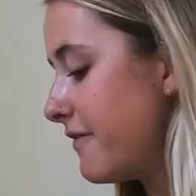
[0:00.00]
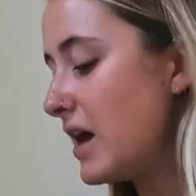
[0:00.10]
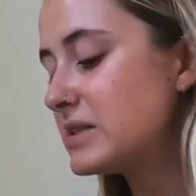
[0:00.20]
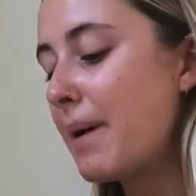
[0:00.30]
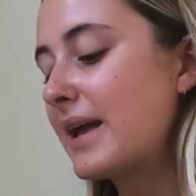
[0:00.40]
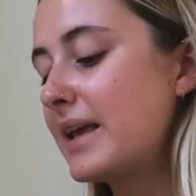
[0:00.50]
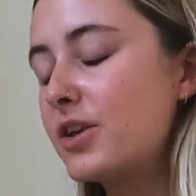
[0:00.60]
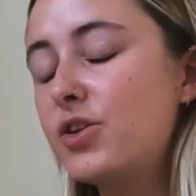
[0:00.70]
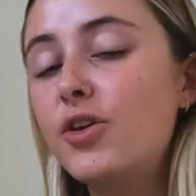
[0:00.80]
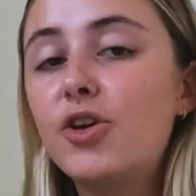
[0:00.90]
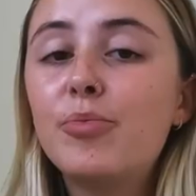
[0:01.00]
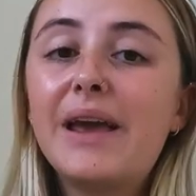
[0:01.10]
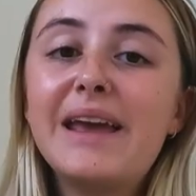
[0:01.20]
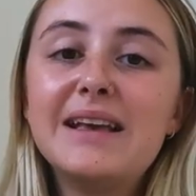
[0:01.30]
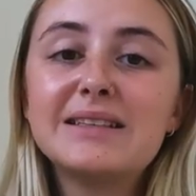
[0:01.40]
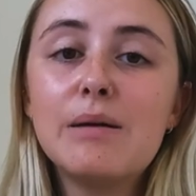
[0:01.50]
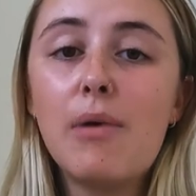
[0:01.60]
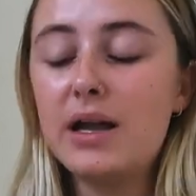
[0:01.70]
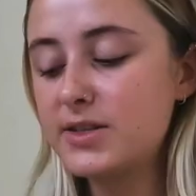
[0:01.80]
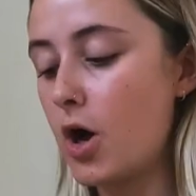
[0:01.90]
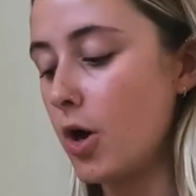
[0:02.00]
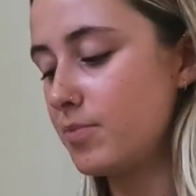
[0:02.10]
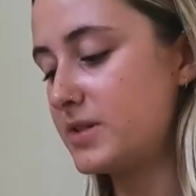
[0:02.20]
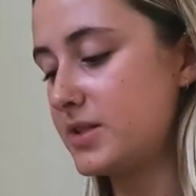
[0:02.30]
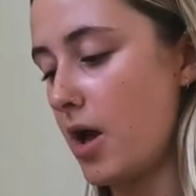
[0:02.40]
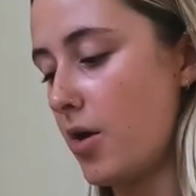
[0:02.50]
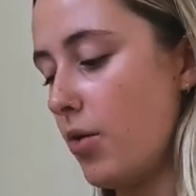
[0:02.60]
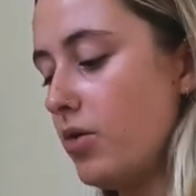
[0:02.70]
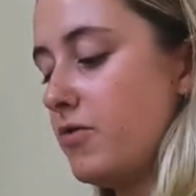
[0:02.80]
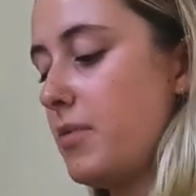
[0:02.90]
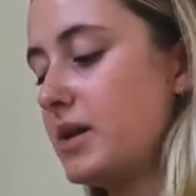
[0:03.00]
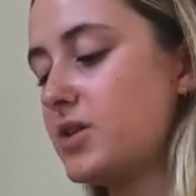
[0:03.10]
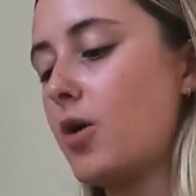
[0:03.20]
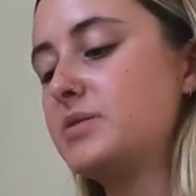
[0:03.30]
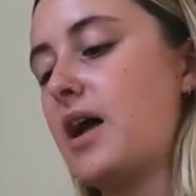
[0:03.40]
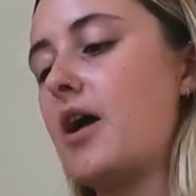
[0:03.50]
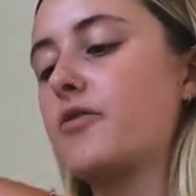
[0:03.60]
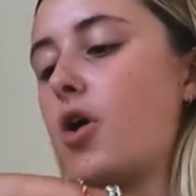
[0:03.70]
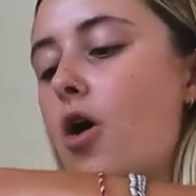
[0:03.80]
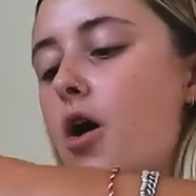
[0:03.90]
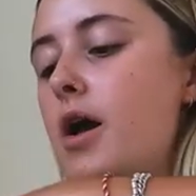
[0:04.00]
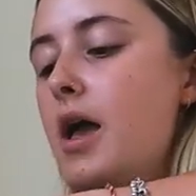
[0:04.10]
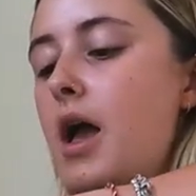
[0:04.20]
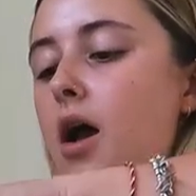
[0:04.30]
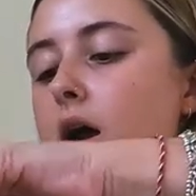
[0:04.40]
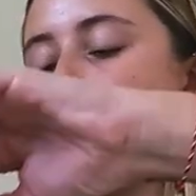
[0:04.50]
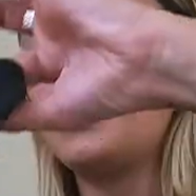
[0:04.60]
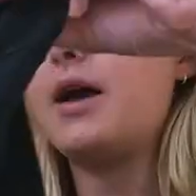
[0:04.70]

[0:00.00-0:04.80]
first packing cube is my tops. So all of my tops that I've got, I